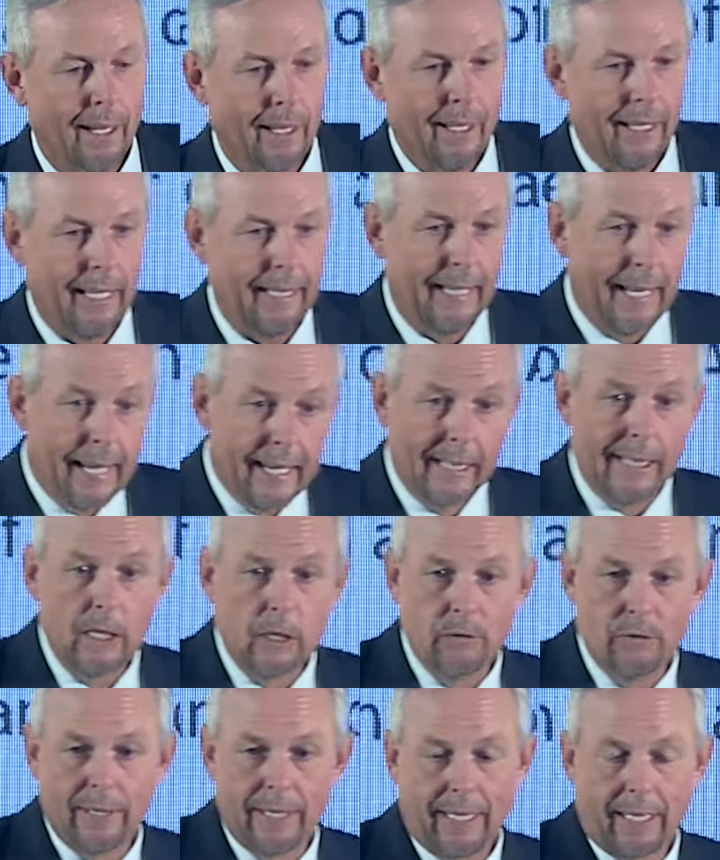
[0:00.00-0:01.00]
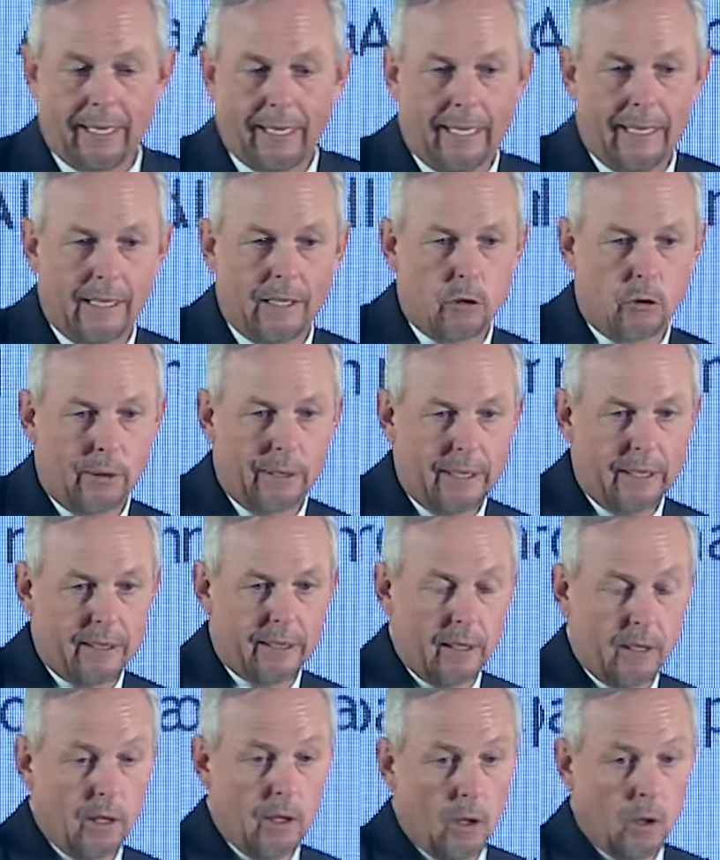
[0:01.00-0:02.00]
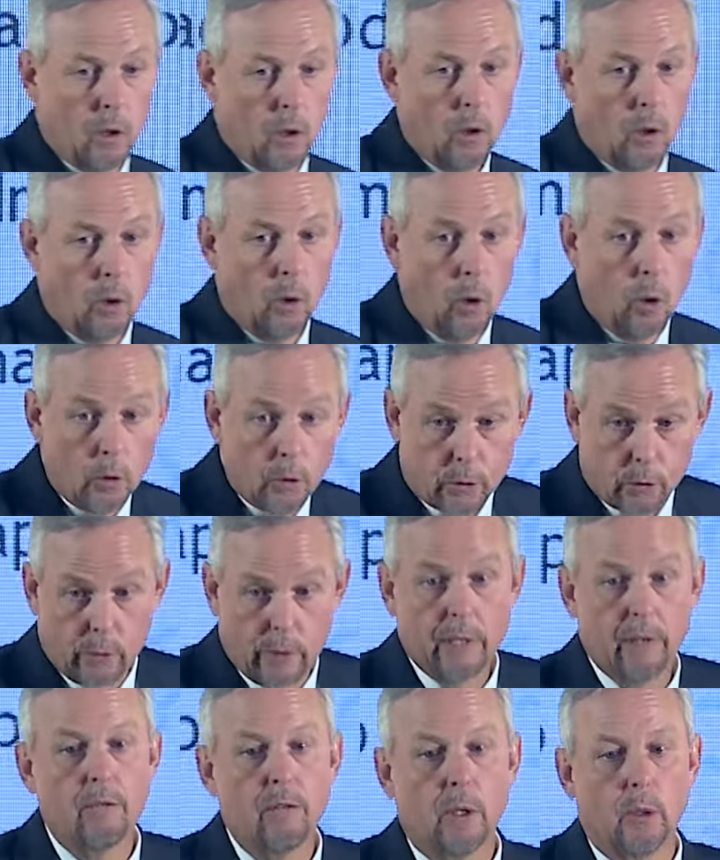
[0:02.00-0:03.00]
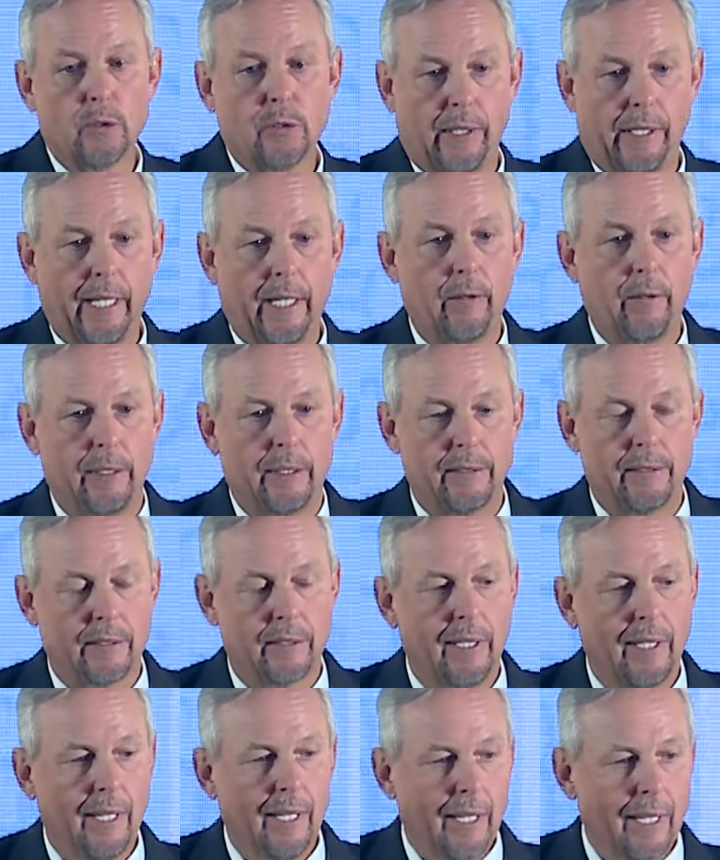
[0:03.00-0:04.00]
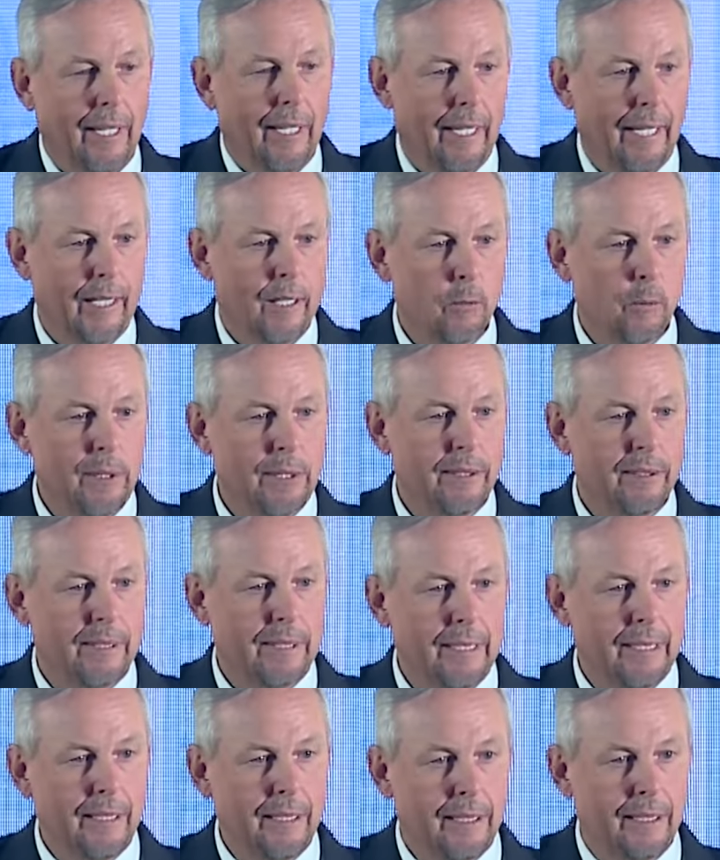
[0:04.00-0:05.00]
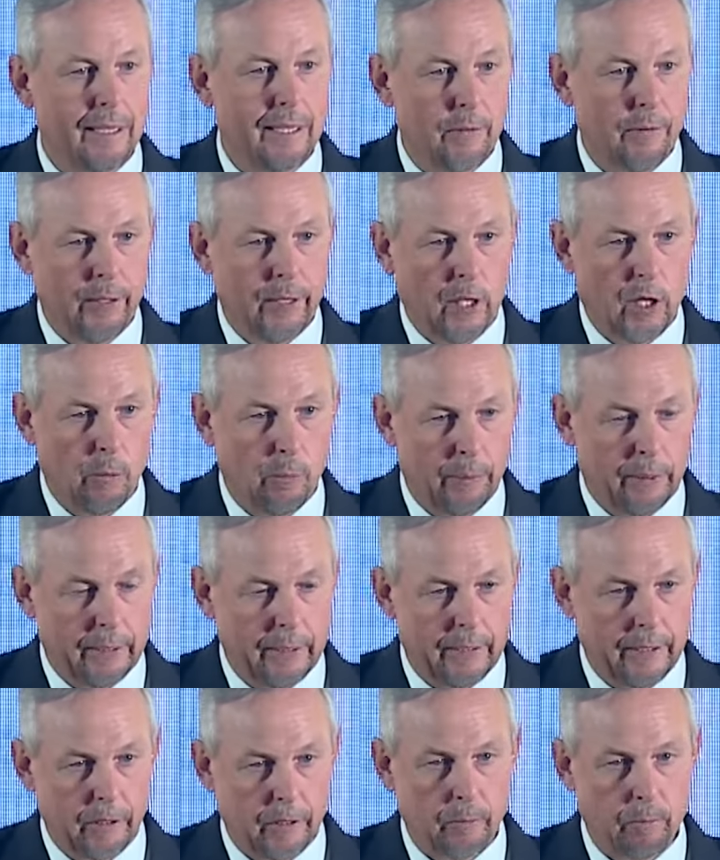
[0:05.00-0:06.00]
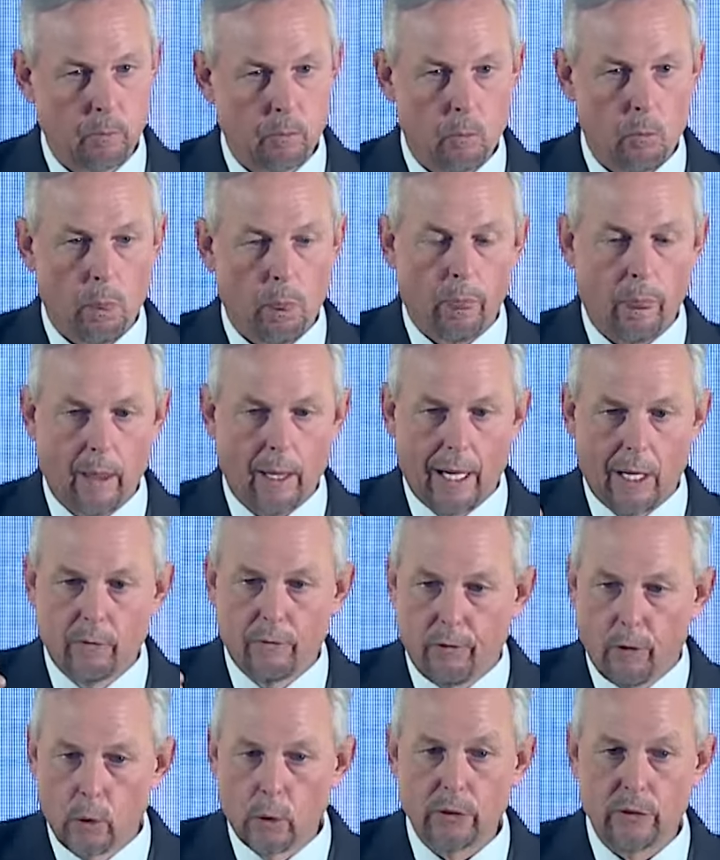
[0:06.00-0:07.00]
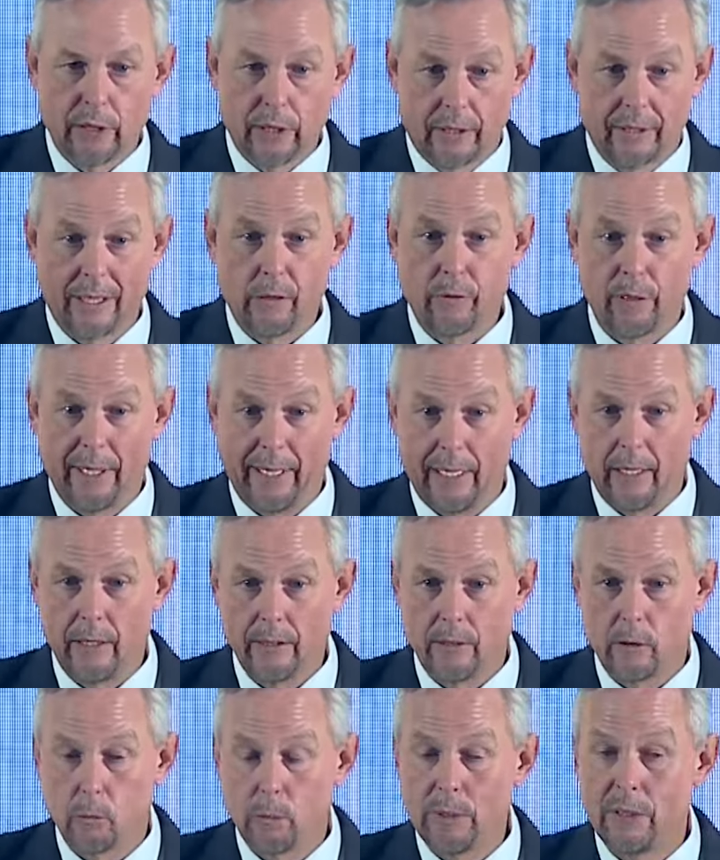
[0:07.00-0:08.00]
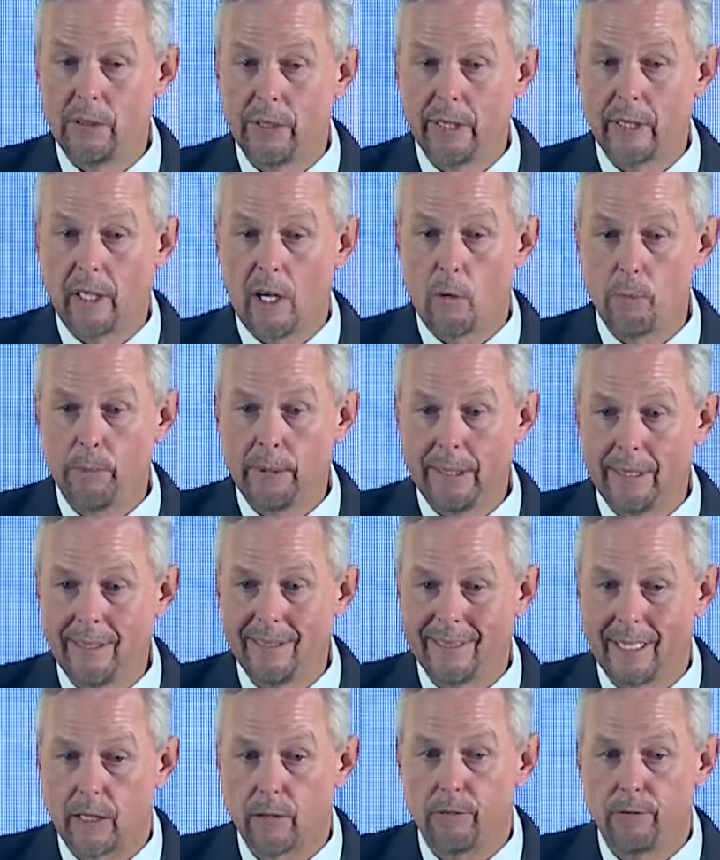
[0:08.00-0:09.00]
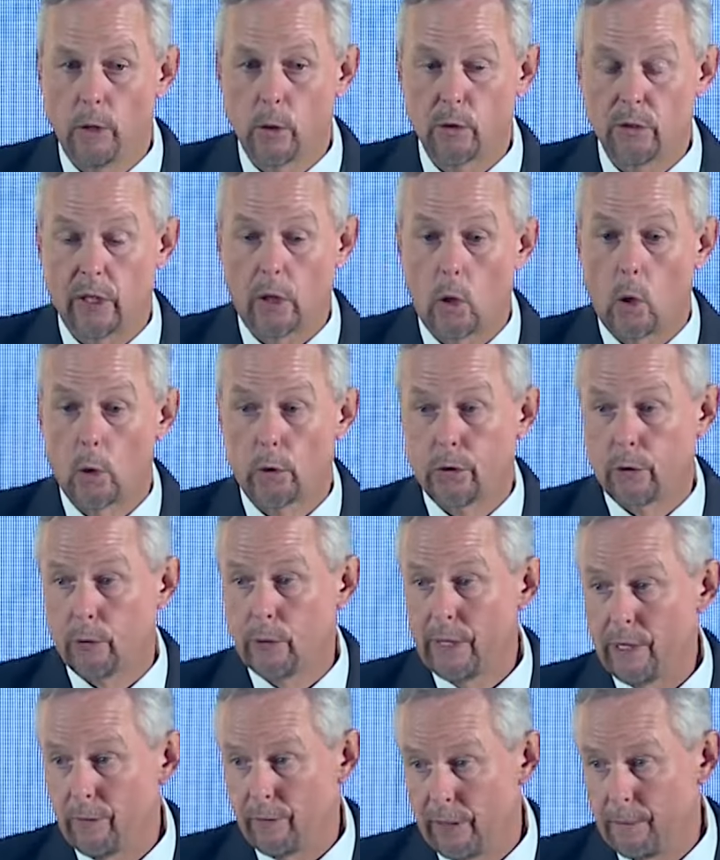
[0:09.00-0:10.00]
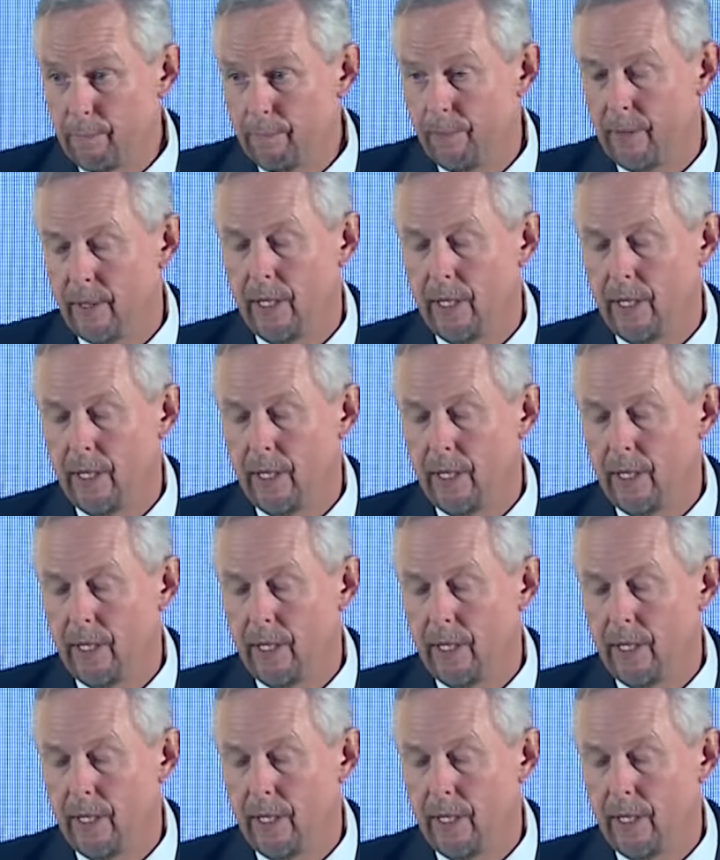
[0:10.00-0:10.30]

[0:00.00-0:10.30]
And AI, in fact, can address all three of those areas. And we see different companies are focusing on different areas. We see companies that are focusing on all three of them.